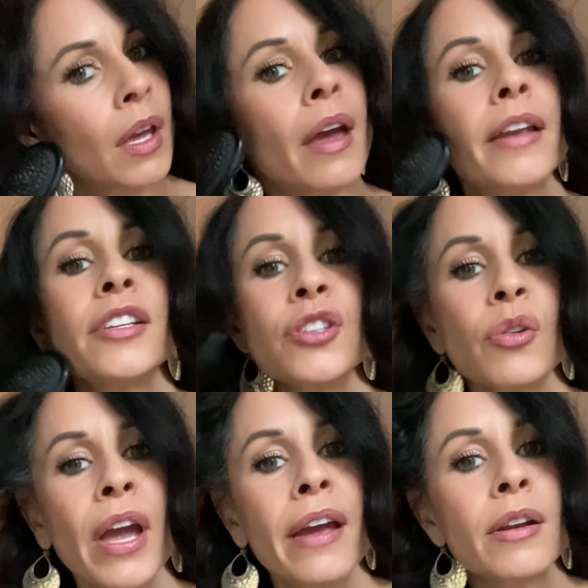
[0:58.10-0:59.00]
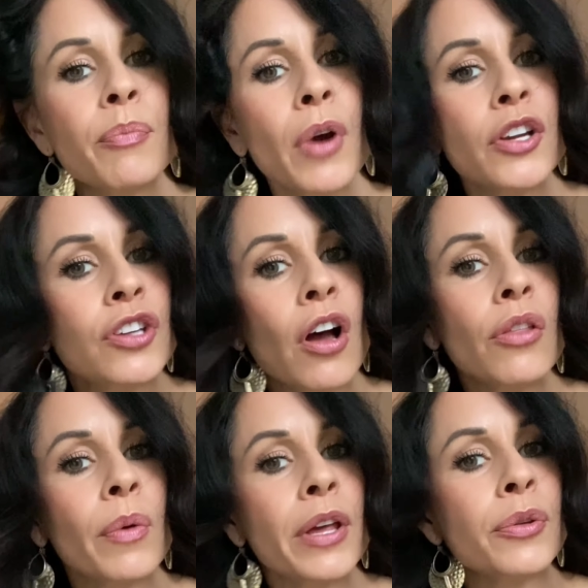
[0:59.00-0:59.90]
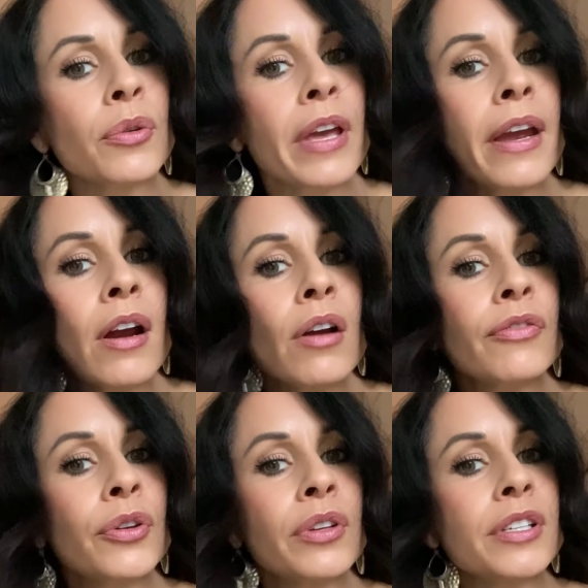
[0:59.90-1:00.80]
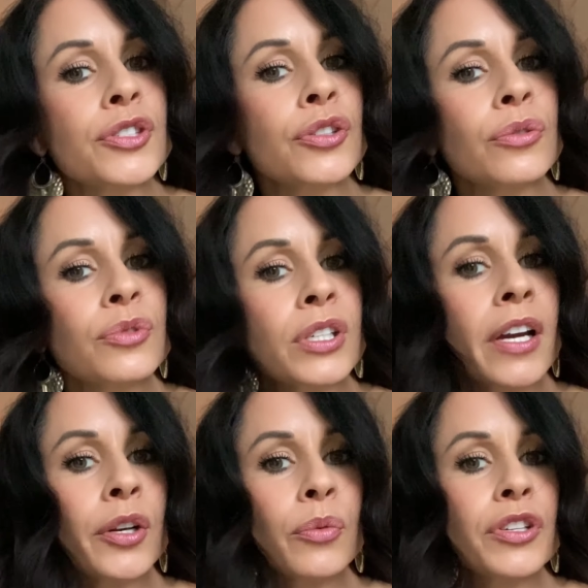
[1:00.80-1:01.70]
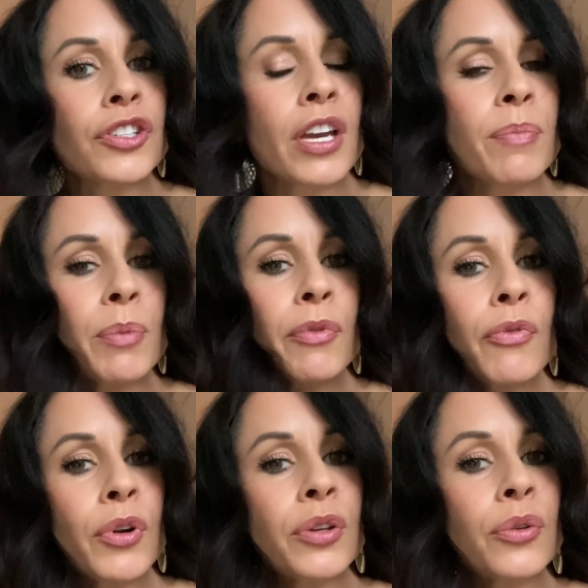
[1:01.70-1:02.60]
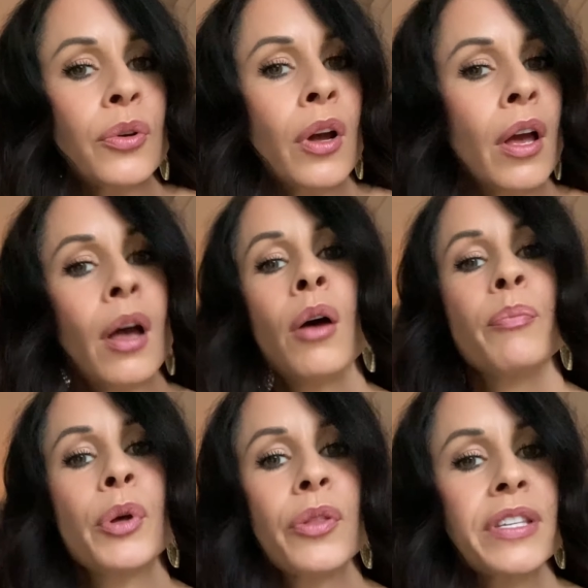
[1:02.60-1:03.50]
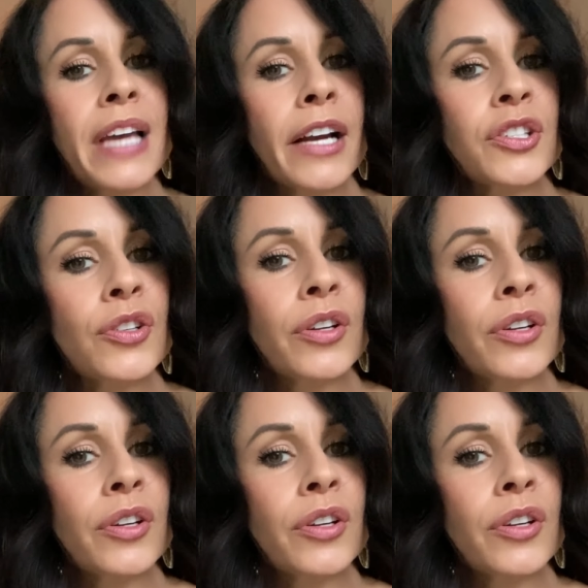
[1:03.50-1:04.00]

And it's okay to brush all the way through the hair if you need to, to kind of reshape it before you build the texture